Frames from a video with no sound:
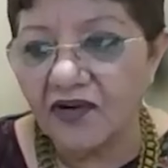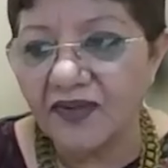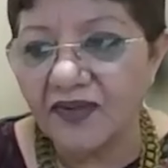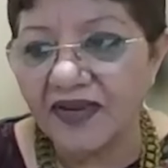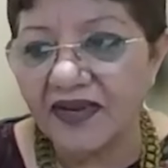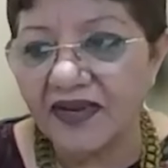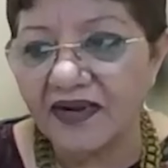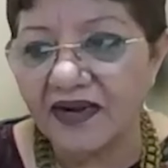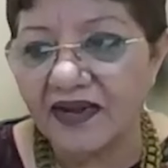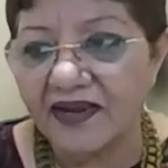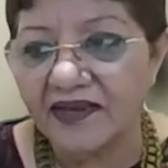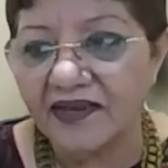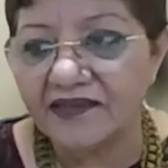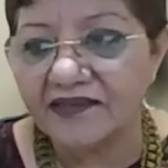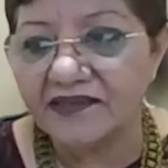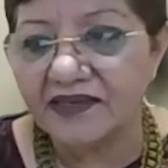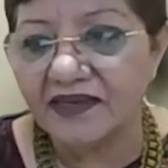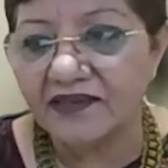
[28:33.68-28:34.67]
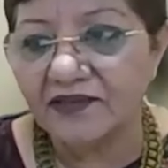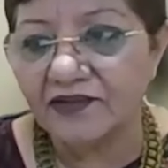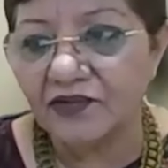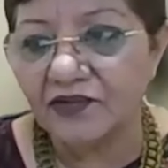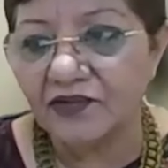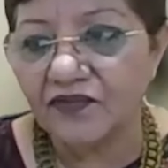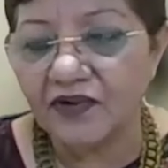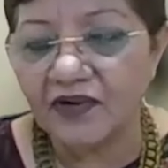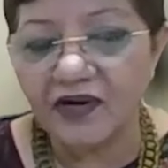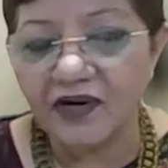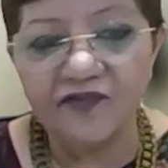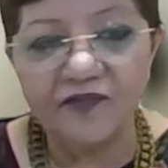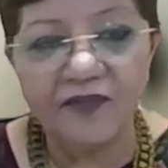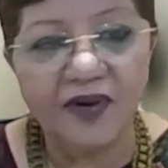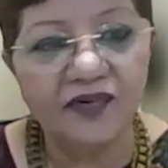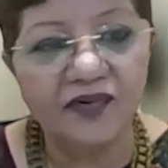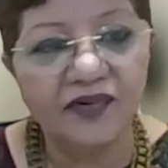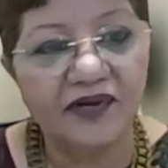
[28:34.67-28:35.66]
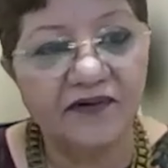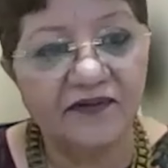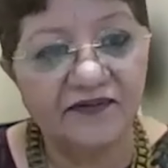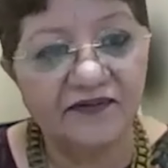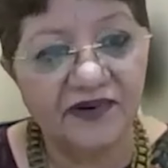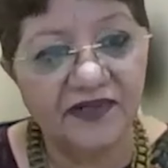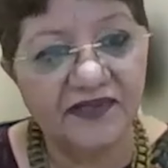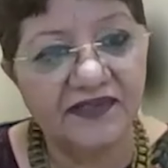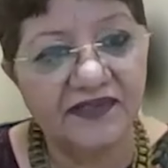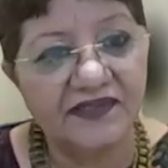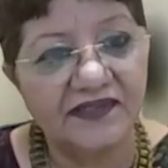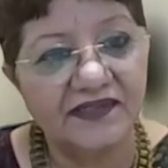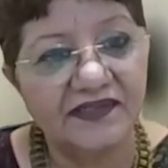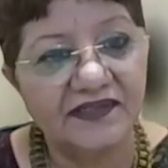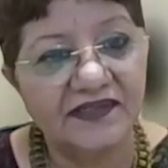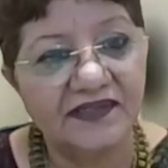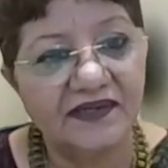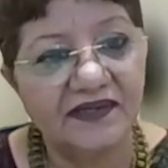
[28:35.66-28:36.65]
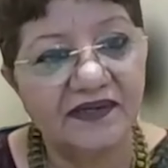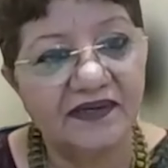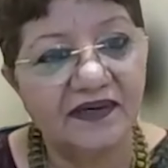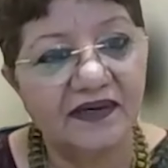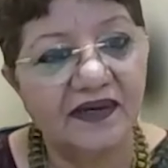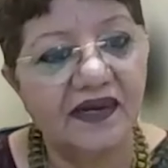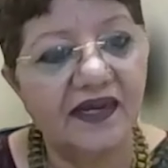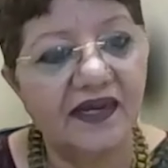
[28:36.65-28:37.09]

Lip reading: all my clients are through word of mouth references.